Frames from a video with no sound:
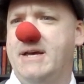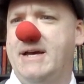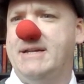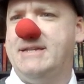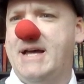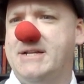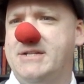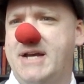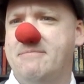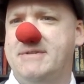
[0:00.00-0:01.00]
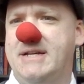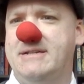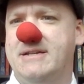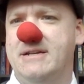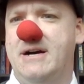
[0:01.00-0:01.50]
As that chap
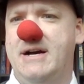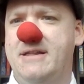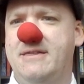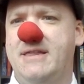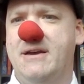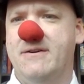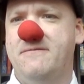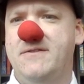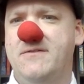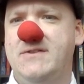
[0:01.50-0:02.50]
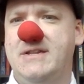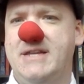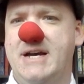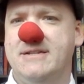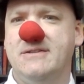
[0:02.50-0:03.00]
said tonight, there are
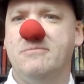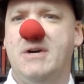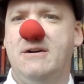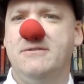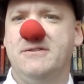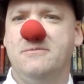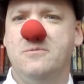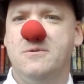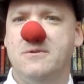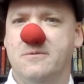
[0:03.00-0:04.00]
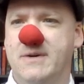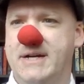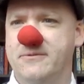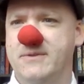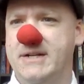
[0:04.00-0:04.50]
50,000 miles of
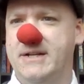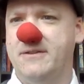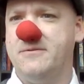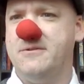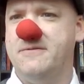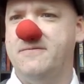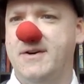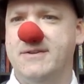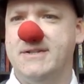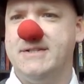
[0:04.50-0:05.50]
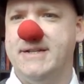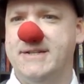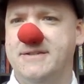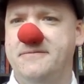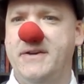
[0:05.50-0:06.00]
waterway running through a forest that
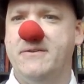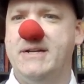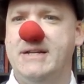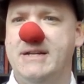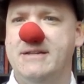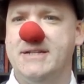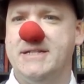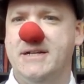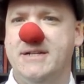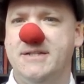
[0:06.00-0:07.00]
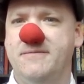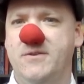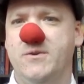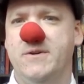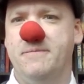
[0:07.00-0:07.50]
is very near the size of
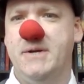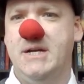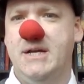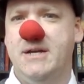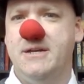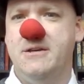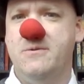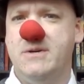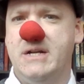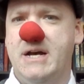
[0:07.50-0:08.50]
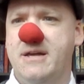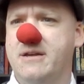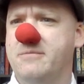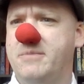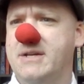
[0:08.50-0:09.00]
Europe. You and I
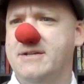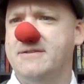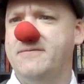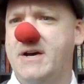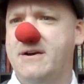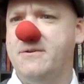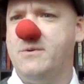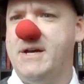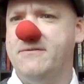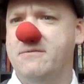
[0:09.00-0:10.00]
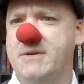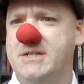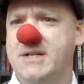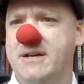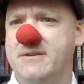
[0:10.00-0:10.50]
could be as far away from
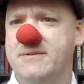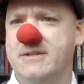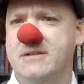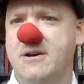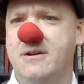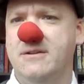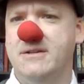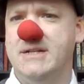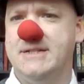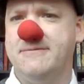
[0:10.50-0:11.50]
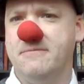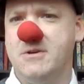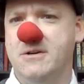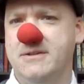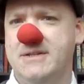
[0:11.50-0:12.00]
each other as Scotland is from
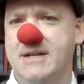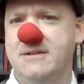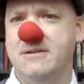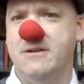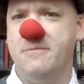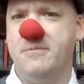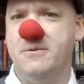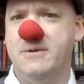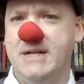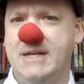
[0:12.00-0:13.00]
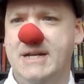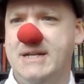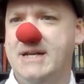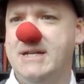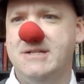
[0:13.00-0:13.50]
Constantinople, and yet
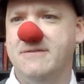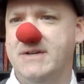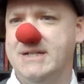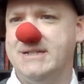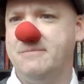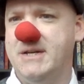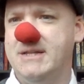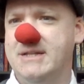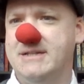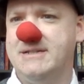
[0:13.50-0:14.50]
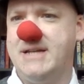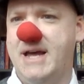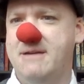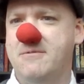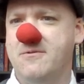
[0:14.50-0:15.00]
each of us be in the
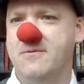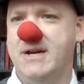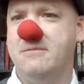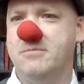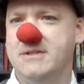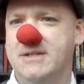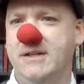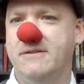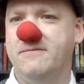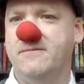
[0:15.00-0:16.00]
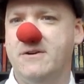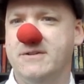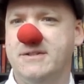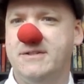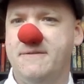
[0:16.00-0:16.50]
same great Brazilian
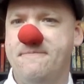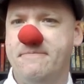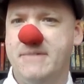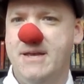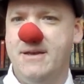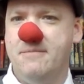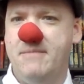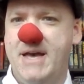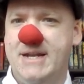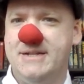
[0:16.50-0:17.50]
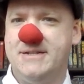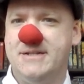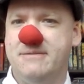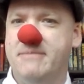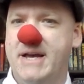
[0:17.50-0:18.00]
forest. Man has
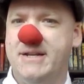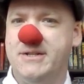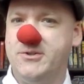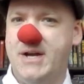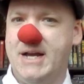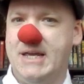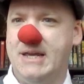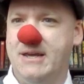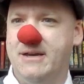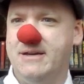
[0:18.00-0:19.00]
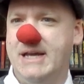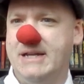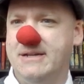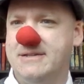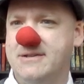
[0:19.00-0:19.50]
just made a track here
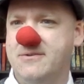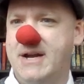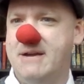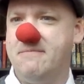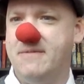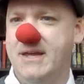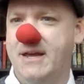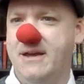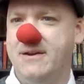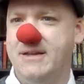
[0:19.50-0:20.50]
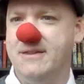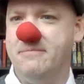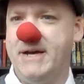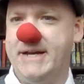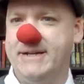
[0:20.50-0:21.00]
and a scrape there in the
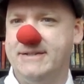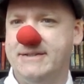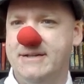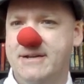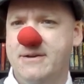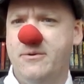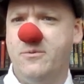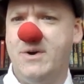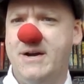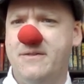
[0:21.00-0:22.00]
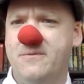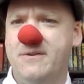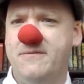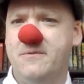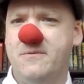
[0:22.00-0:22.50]
maze. Why, the
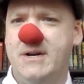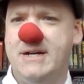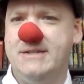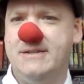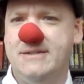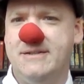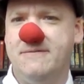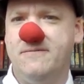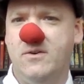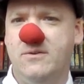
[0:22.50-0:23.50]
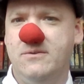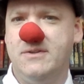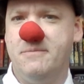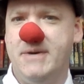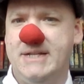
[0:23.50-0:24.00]
river rises and
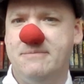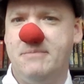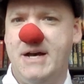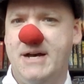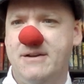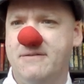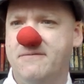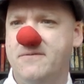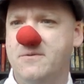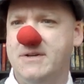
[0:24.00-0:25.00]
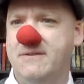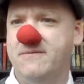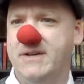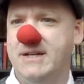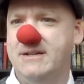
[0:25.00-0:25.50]
falls the best part of 40
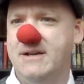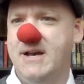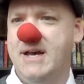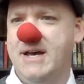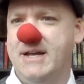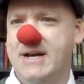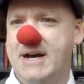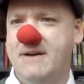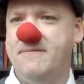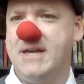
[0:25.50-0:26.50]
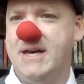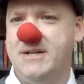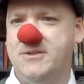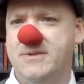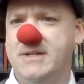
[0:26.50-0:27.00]
feet, and half the
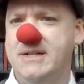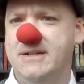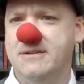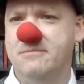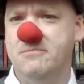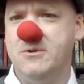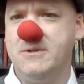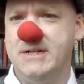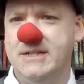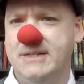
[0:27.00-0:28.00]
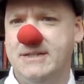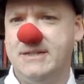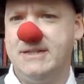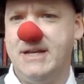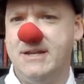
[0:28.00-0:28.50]
country is a morass
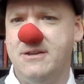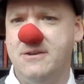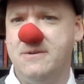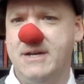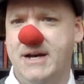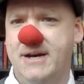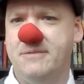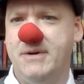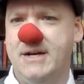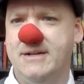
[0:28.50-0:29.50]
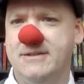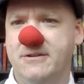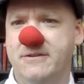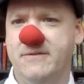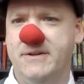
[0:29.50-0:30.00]
that you can't pass
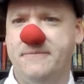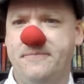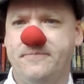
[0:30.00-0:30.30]
over.